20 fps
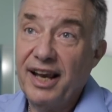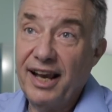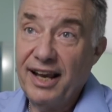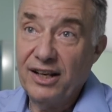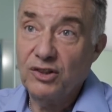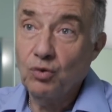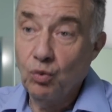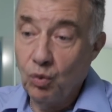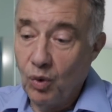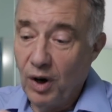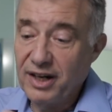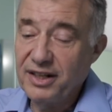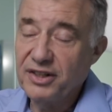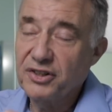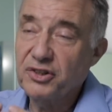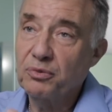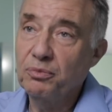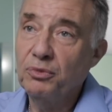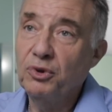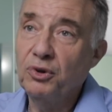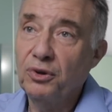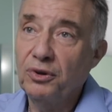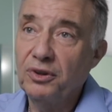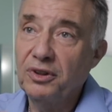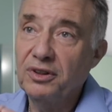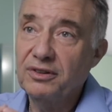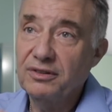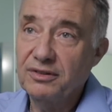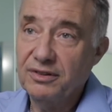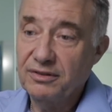as one small
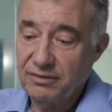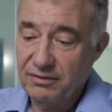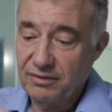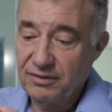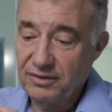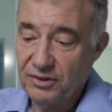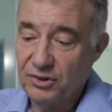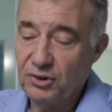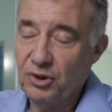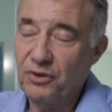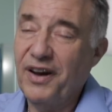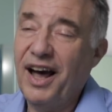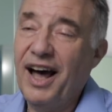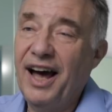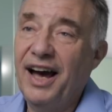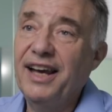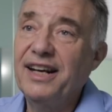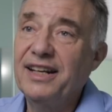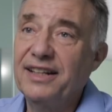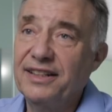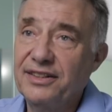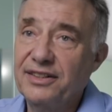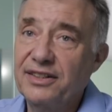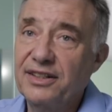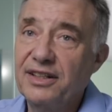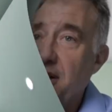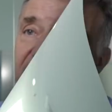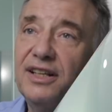sort of island.